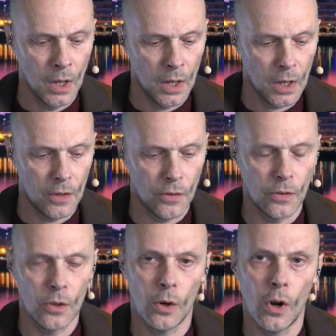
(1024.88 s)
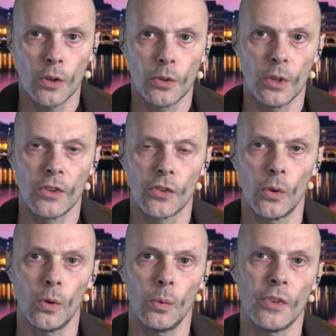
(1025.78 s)
the audio is
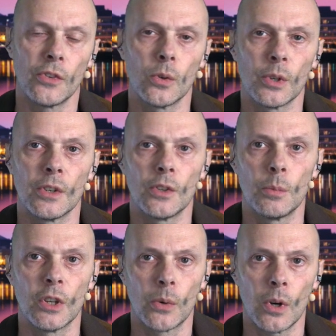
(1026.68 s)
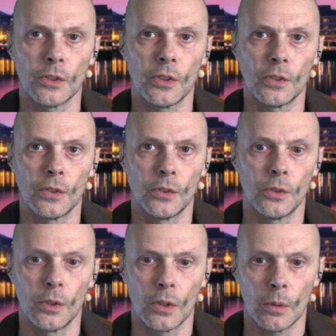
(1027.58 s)
always going to be routed to the